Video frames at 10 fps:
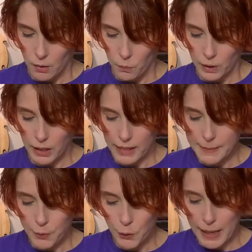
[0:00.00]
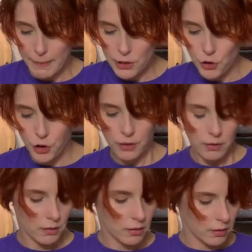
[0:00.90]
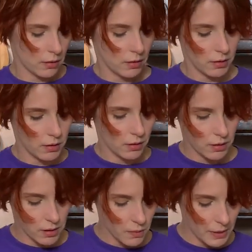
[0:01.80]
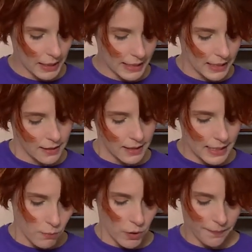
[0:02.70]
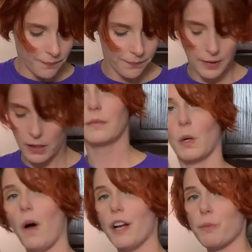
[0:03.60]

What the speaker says: we lost some grammage, so we needed some more. Water's